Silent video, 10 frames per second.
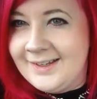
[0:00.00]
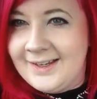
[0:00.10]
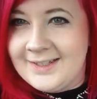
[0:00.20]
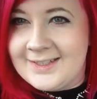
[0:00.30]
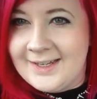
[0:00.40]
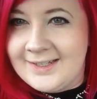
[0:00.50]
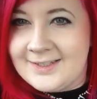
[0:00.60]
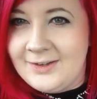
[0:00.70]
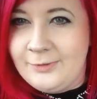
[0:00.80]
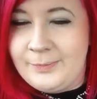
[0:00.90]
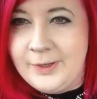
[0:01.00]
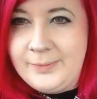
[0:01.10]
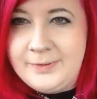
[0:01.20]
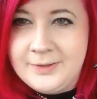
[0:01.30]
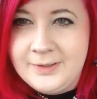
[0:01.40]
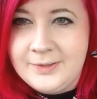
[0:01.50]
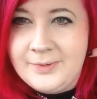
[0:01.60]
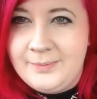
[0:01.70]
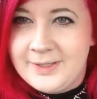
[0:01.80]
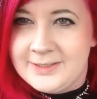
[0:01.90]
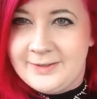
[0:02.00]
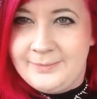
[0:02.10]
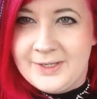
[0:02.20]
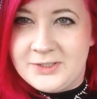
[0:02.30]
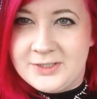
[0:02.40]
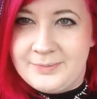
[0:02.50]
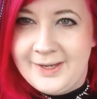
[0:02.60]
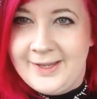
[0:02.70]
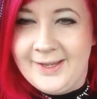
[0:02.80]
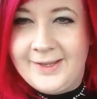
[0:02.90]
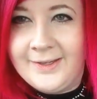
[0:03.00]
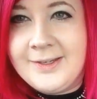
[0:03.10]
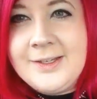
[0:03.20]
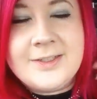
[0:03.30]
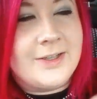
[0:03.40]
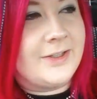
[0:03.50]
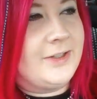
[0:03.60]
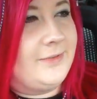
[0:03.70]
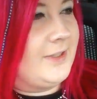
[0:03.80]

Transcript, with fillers: It's a sort of purple coloured one, but it sort of matches my hair, so I don't know